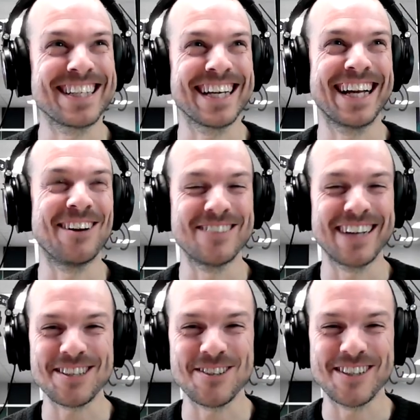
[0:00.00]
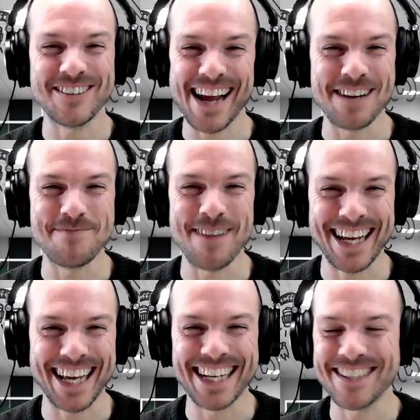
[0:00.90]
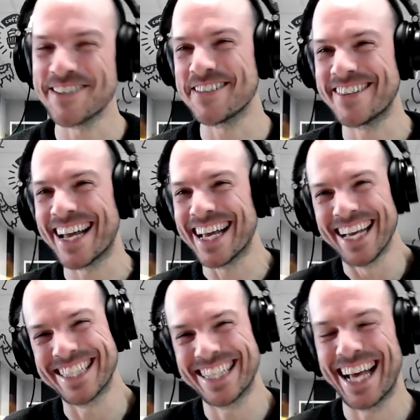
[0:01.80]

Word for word: you know, it's underrated, Becky. It's underrated.